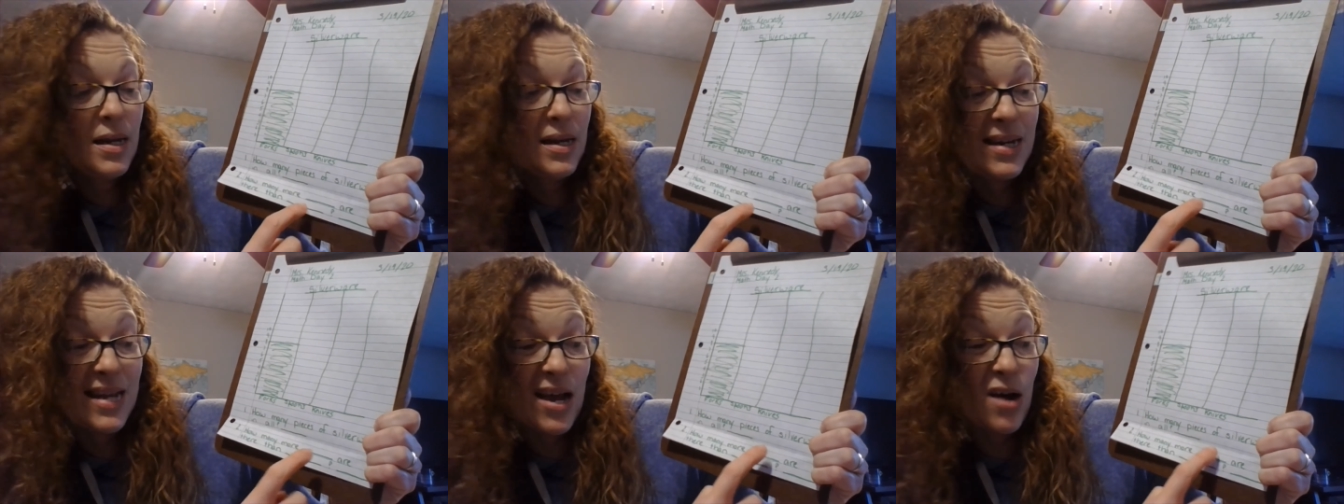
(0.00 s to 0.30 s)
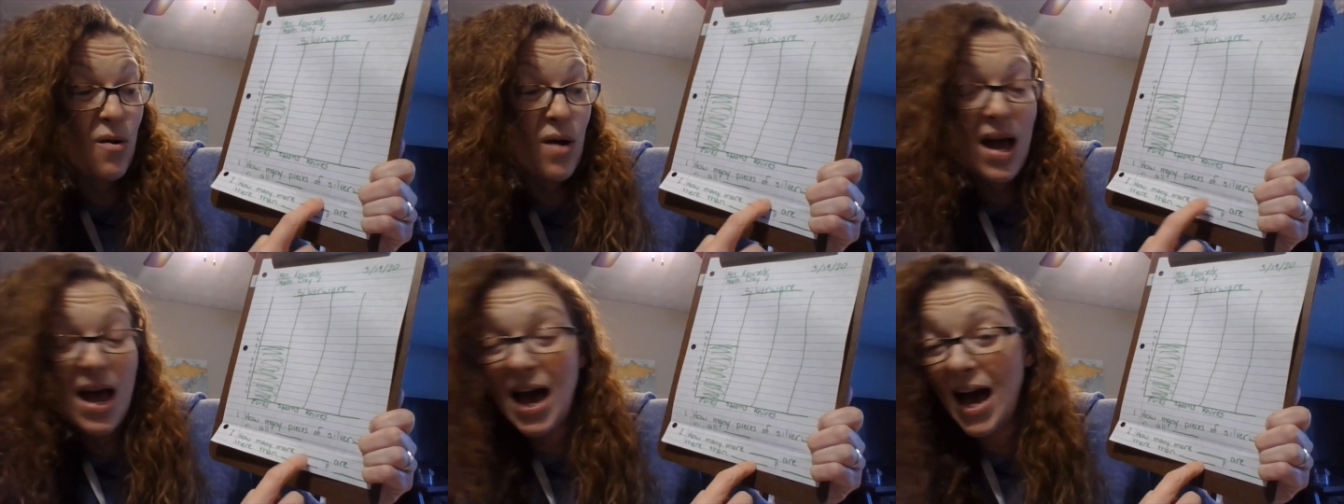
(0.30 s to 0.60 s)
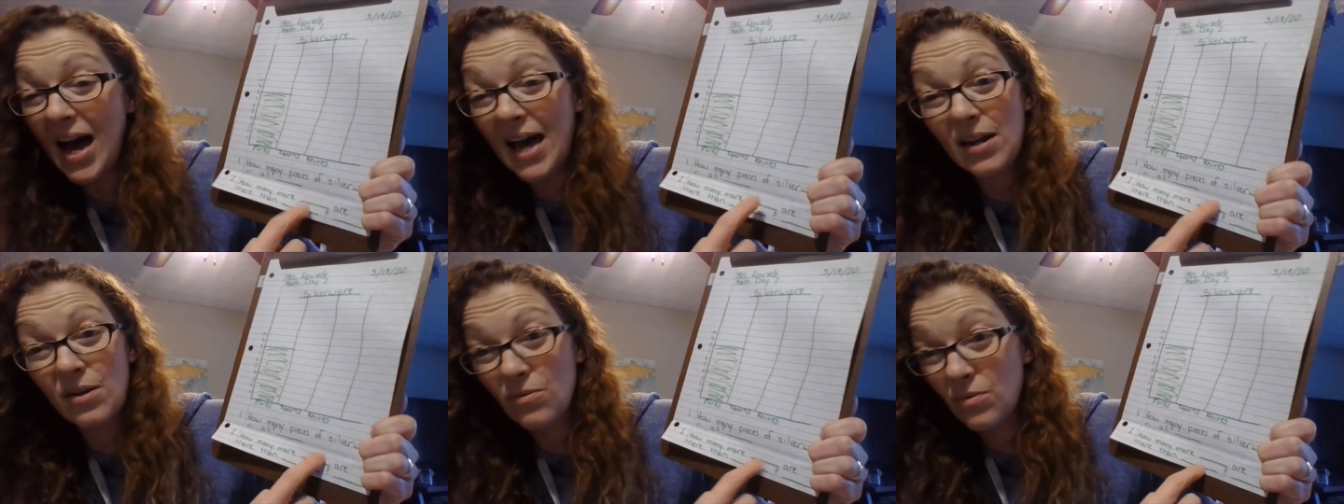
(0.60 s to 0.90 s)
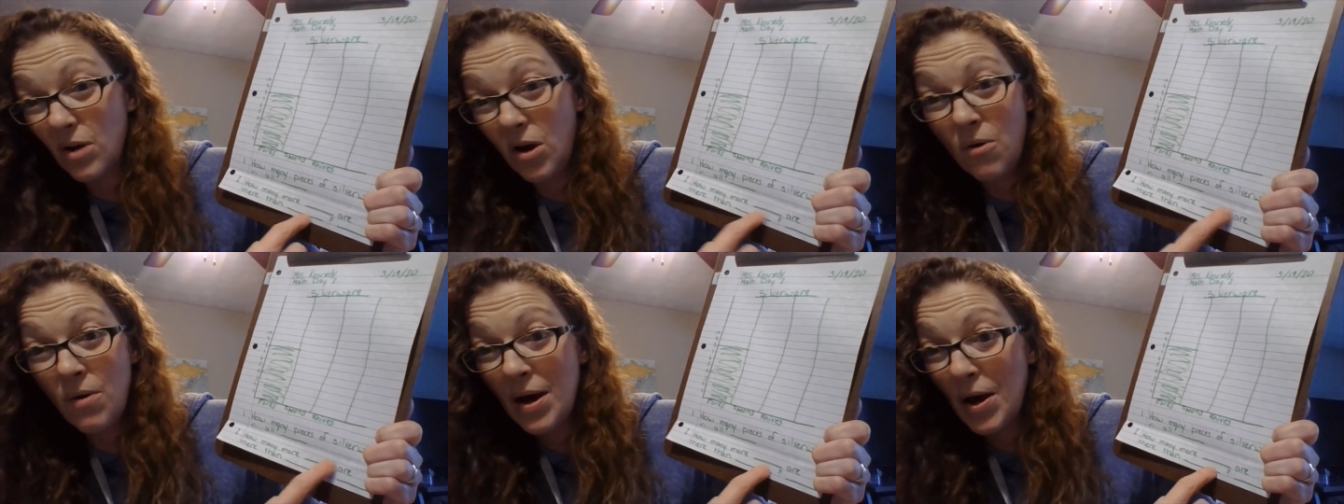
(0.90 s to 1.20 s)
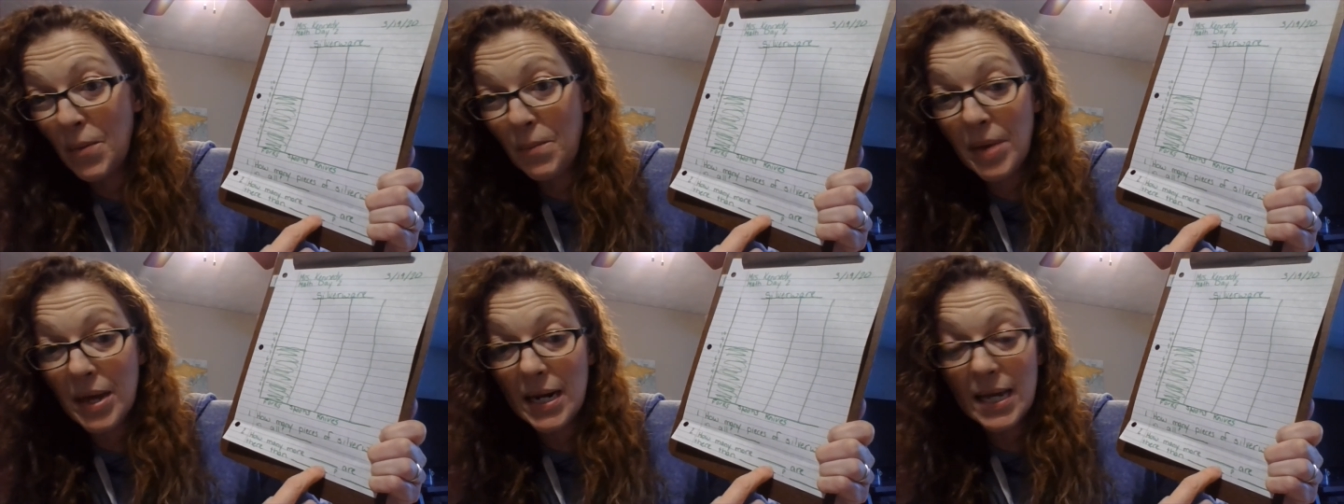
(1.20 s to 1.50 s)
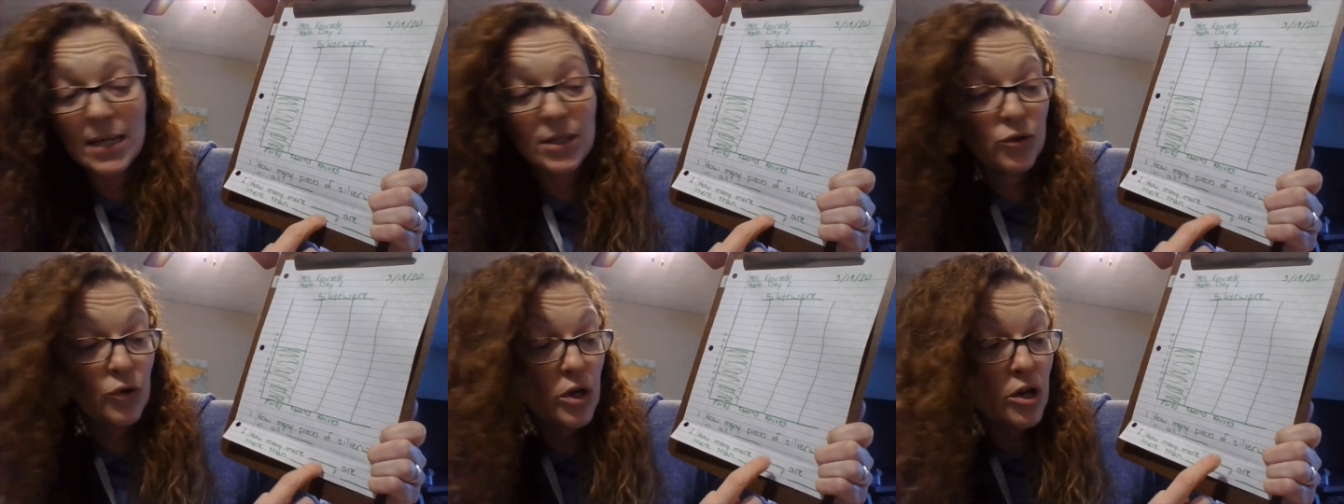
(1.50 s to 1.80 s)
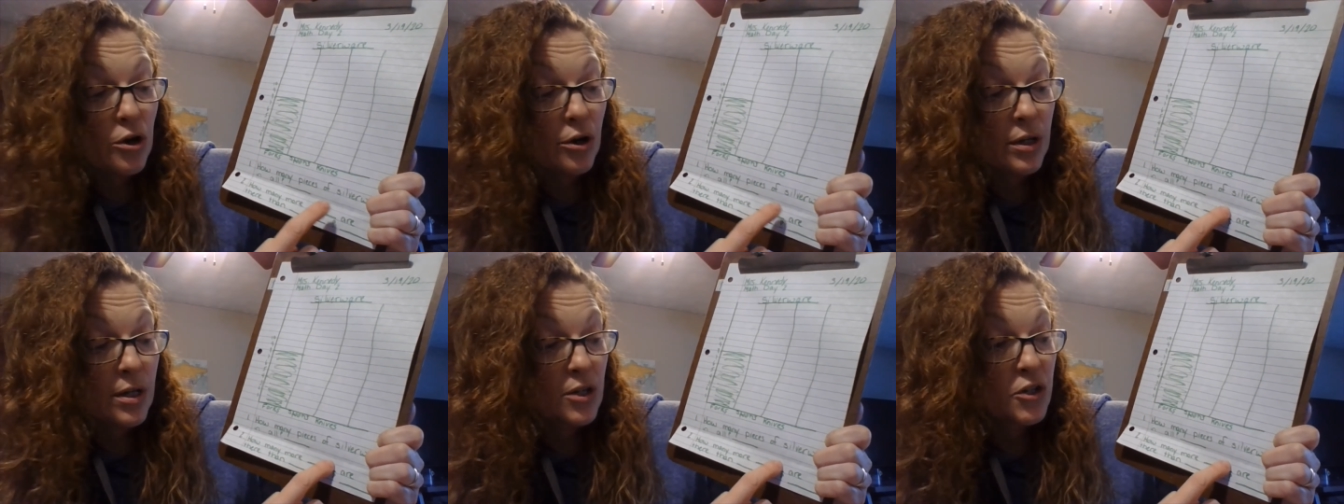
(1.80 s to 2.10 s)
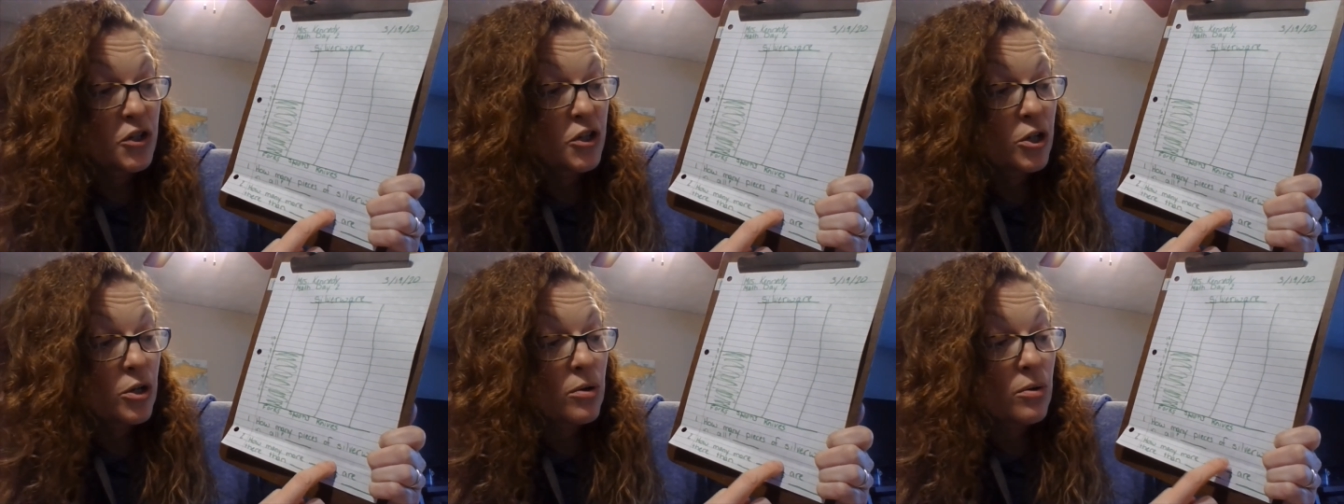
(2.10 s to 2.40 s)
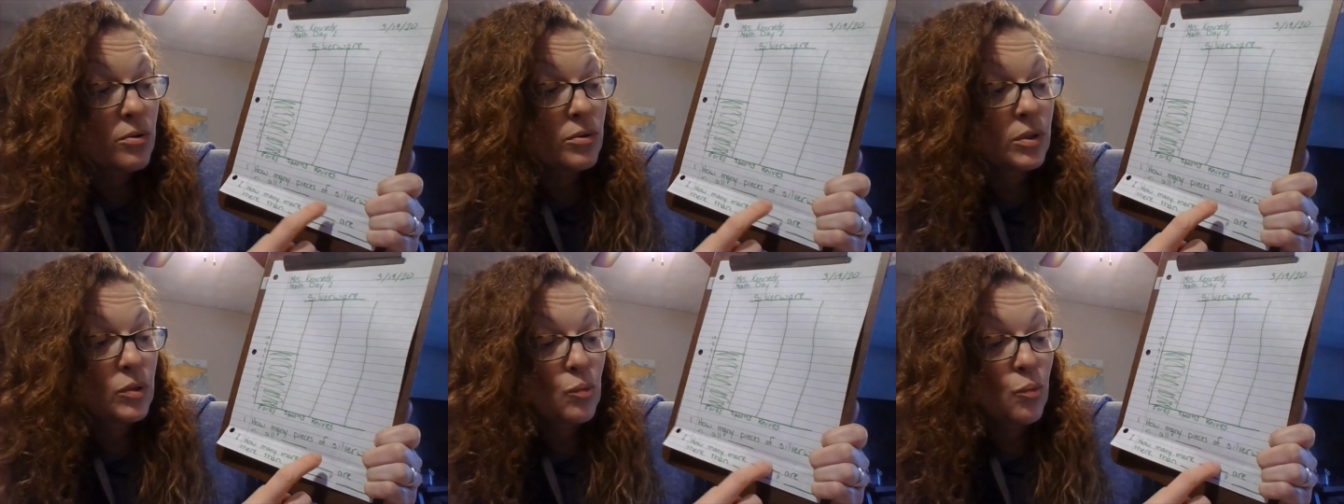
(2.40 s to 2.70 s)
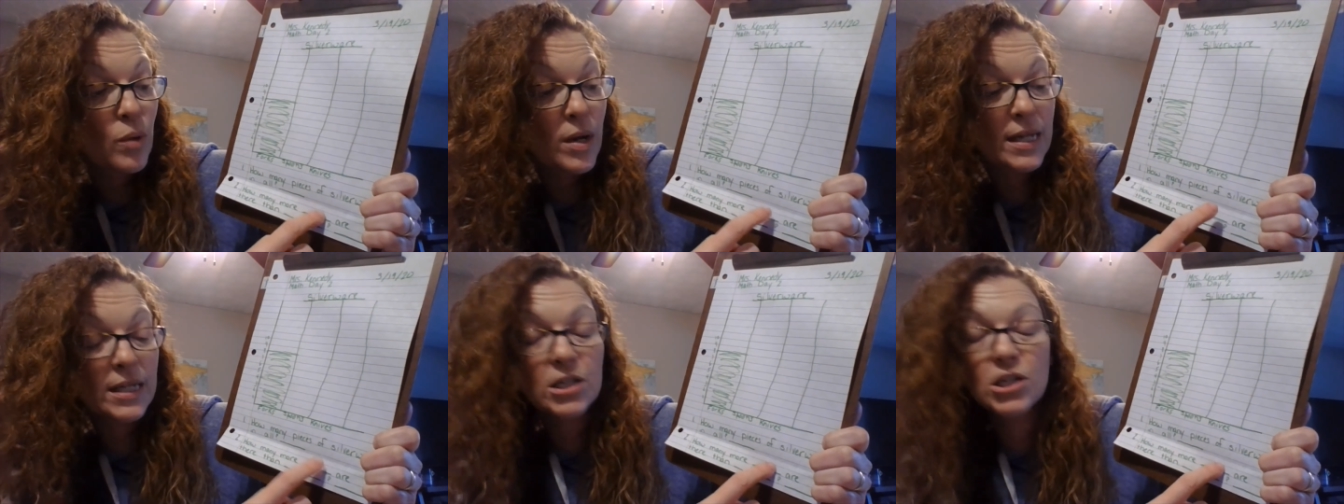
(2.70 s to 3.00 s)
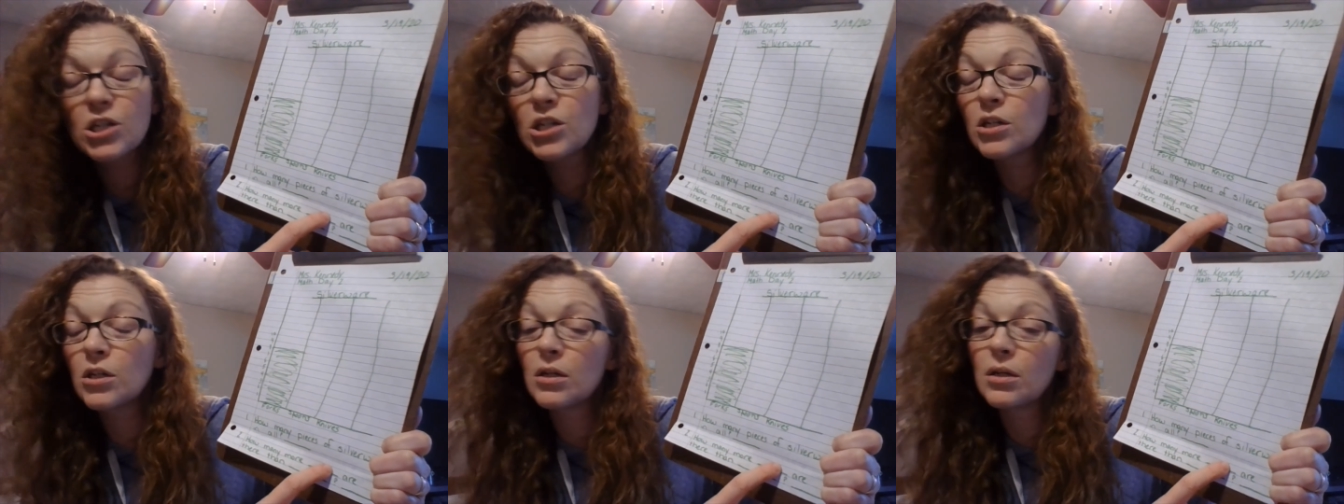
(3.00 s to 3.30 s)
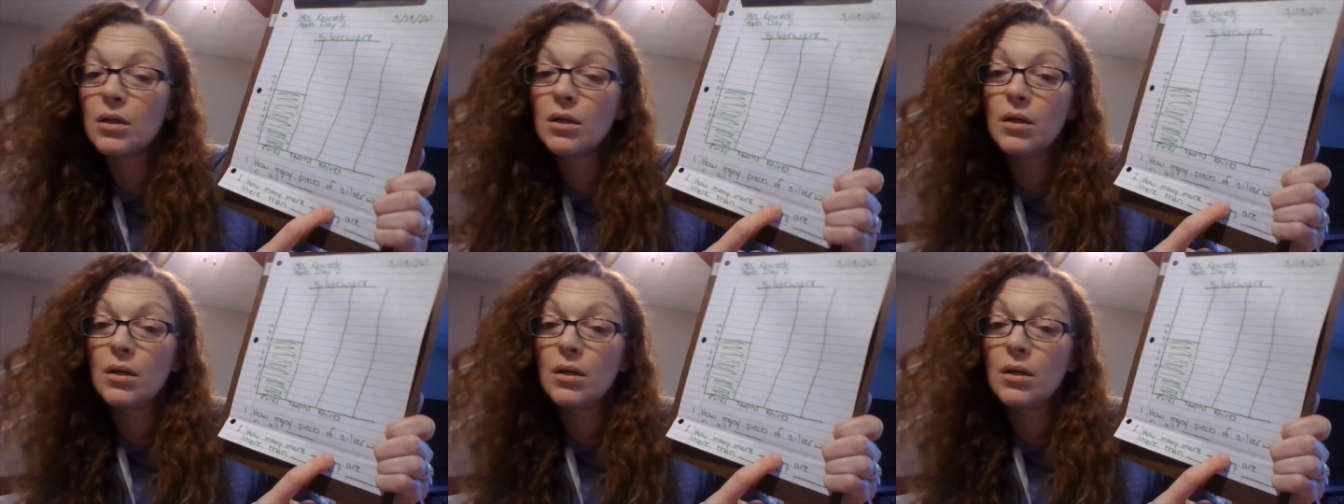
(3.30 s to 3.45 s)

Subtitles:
Now, I don't know how many, so you're going to choose which